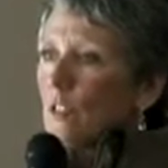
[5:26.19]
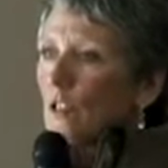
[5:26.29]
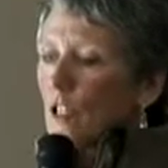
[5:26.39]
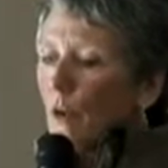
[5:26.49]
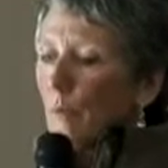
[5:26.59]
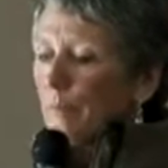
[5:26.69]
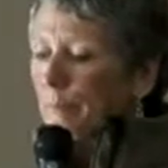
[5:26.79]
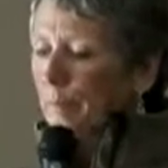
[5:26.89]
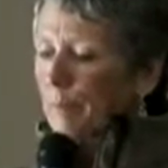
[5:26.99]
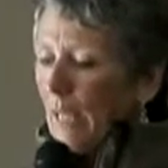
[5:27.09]
So
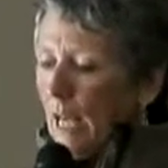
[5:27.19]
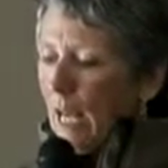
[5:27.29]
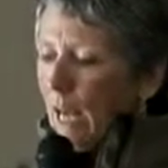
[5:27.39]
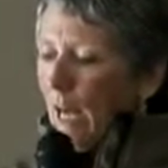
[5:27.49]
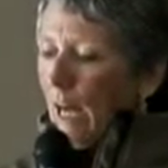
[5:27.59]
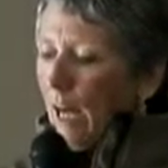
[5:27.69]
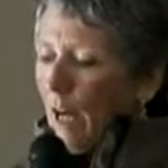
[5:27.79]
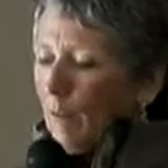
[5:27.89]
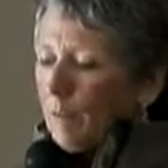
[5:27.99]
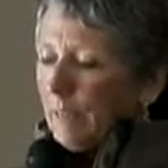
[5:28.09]

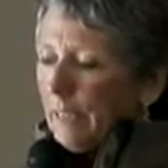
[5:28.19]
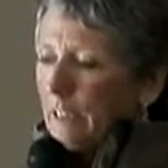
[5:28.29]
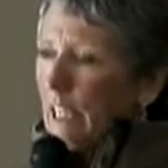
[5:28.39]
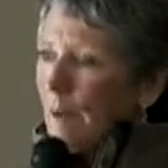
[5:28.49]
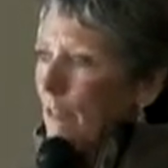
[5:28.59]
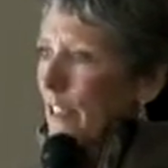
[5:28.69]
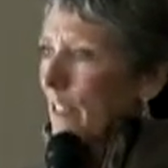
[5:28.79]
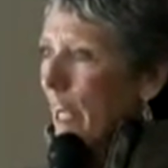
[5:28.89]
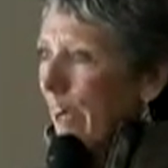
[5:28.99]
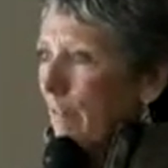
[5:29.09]
it's time
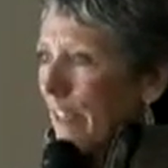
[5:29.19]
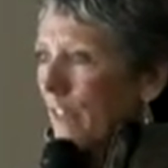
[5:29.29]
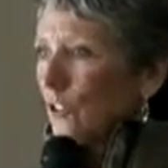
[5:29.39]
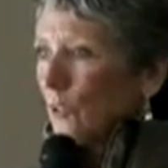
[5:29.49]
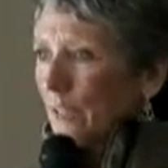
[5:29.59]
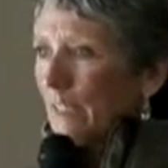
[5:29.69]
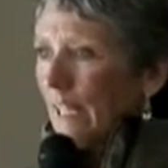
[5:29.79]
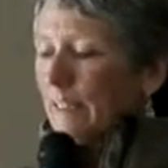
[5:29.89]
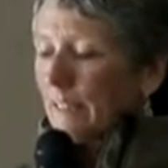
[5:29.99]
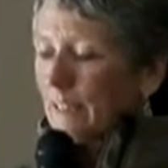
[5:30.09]
for this high rate of
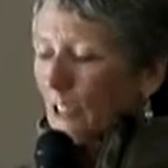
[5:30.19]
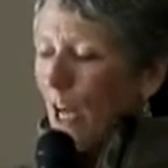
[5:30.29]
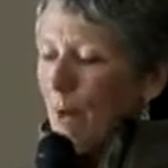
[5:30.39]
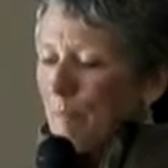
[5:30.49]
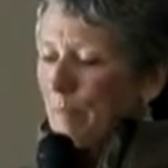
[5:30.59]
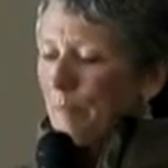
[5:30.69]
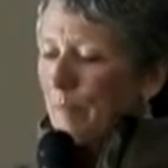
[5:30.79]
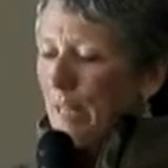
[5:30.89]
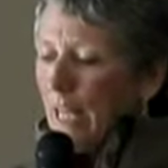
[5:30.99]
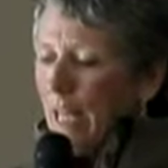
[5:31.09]
suicide to stop.
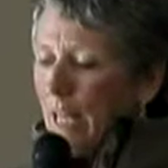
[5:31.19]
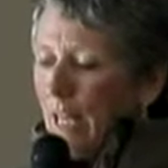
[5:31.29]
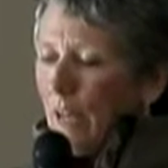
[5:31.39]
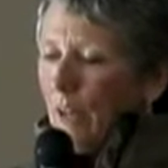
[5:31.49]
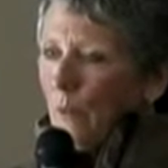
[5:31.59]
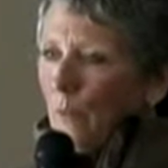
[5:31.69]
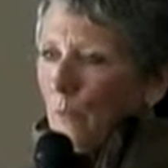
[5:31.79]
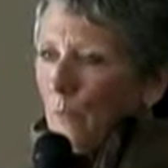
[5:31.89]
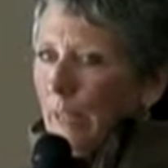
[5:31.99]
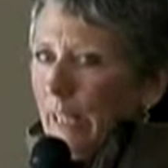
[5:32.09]

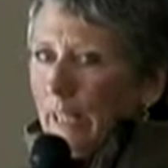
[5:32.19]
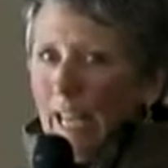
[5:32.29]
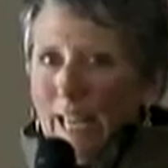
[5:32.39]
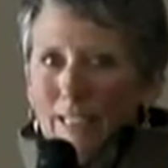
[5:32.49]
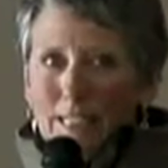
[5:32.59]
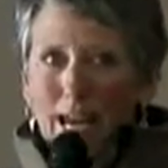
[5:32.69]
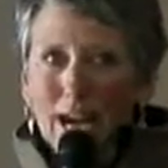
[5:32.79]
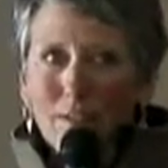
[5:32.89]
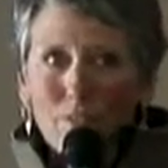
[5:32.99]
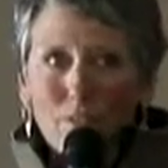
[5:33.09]
We can't
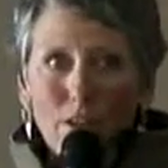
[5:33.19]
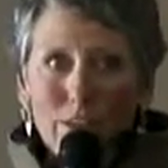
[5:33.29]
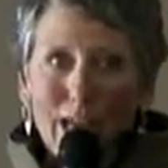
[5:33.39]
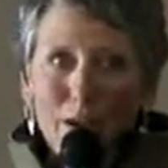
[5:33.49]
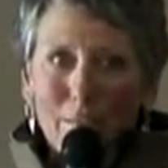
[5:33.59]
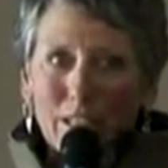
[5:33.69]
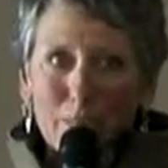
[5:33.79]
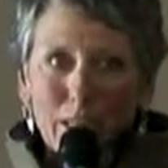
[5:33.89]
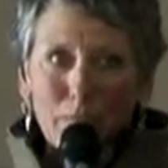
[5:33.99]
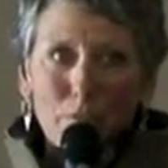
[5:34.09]
have that
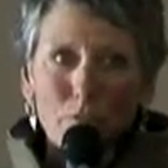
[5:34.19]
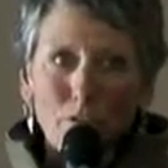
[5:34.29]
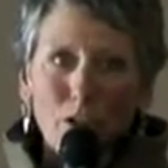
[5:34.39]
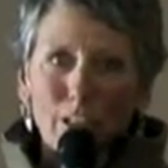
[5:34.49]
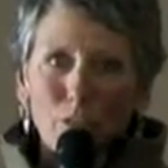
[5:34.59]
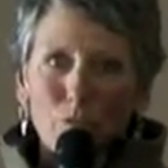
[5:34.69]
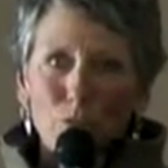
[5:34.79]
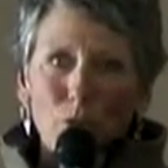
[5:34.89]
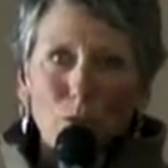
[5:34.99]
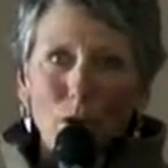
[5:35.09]
many people falling
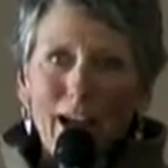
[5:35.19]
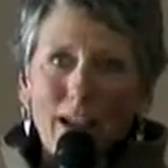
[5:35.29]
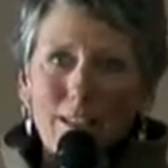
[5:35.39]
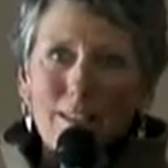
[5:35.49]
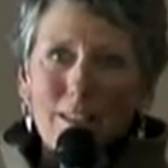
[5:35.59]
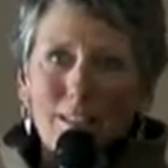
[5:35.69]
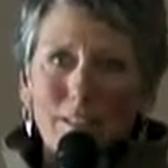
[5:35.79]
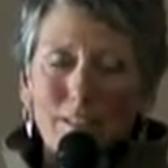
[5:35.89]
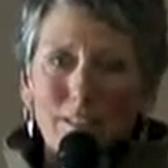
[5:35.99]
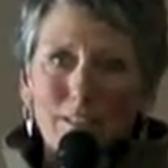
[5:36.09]
through the cracks.
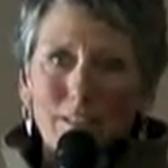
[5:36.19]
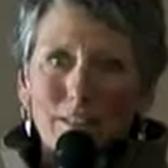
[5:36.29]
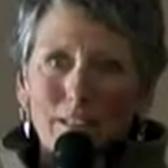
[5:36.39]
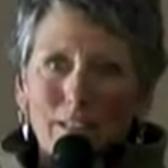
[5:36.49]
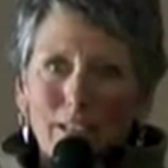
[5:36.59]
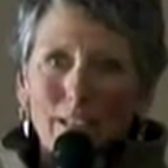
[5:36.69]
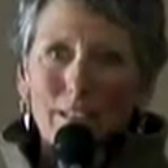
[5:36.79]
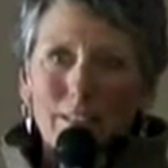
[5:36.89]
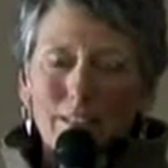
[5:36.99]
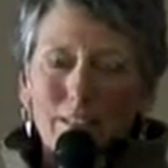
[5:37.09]

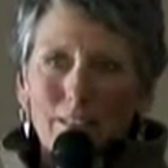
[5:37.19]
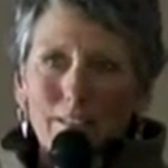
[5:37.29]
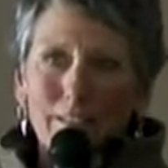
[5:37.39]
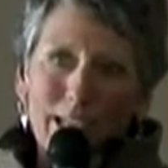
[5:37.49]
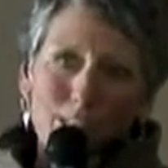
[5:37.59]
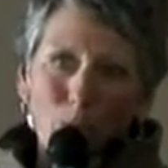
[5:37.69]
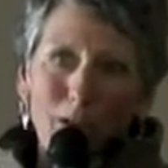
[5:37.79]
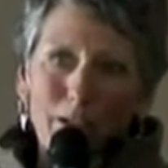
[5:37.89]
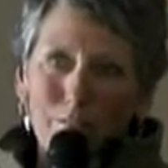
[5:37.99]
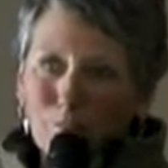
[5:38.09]
And that's
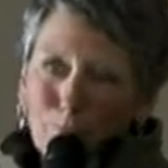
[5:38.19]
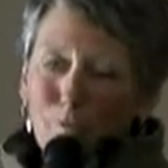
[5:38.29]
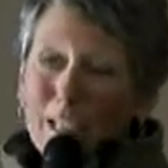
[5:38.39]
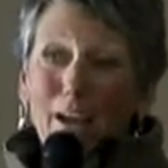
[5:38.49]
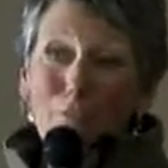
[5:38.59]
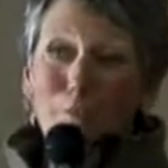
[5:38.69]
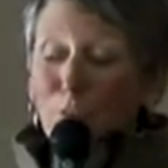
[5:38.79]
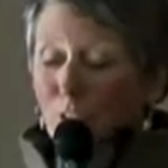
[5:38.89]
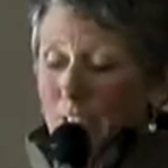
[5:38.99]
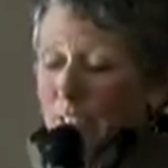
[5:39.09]
why we have to
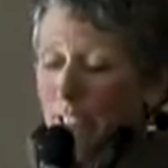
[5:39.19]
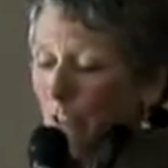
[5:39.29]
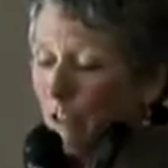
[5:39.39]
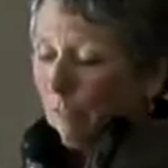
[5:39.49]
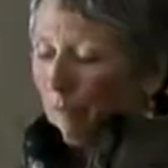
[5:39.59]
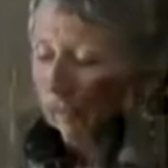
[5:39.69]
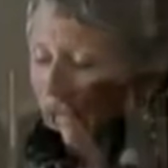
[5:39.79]
build this center.